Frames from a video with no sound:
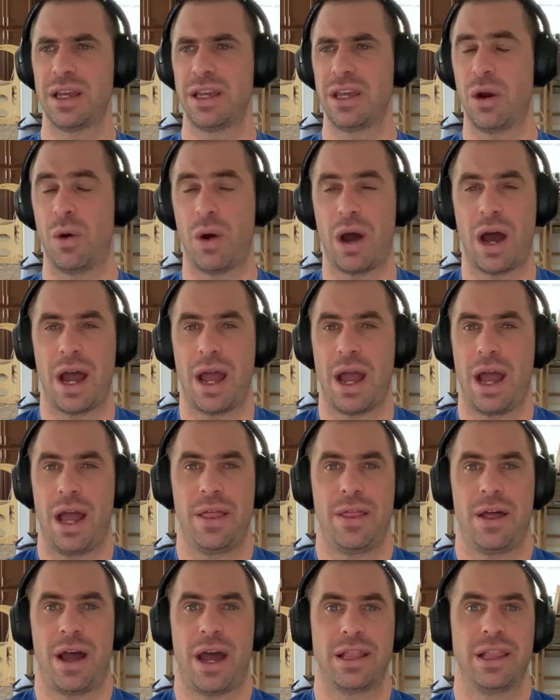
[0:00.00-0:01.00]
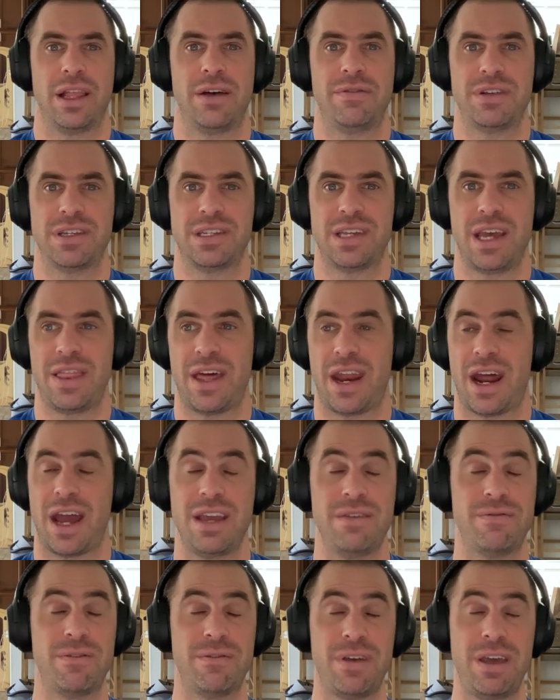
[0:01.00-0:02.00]
You know, I, would love to say that.
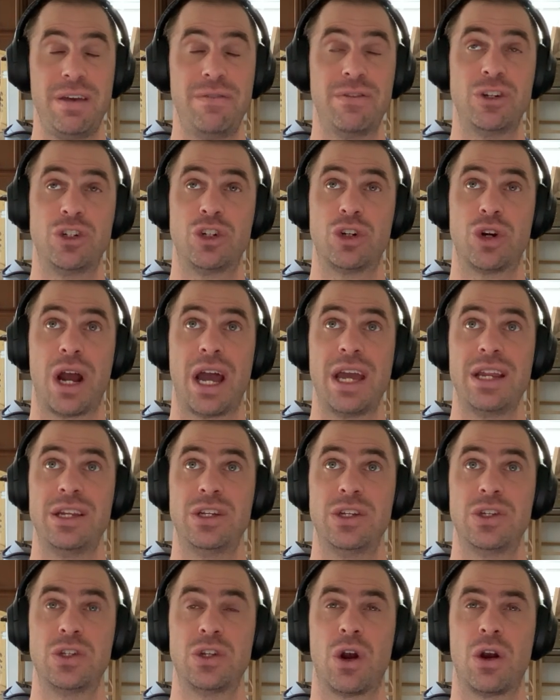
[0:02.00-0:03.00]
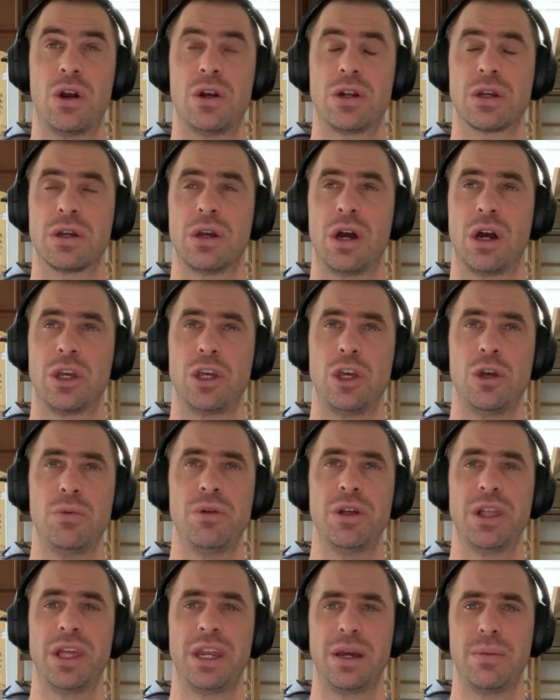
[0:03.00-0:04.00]
I have even tried to start
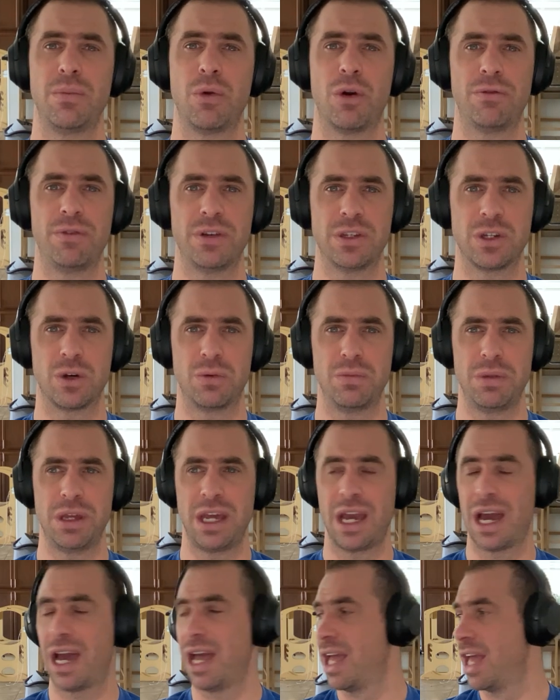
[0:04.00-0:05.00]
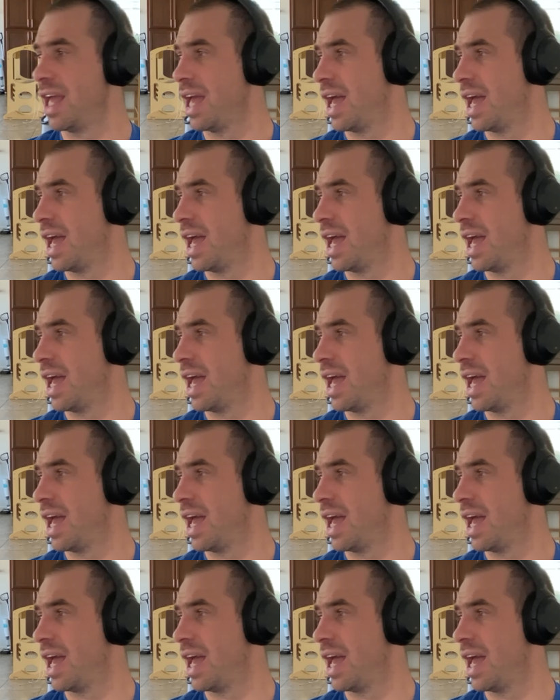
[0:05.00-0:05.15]
accumulating more physical media.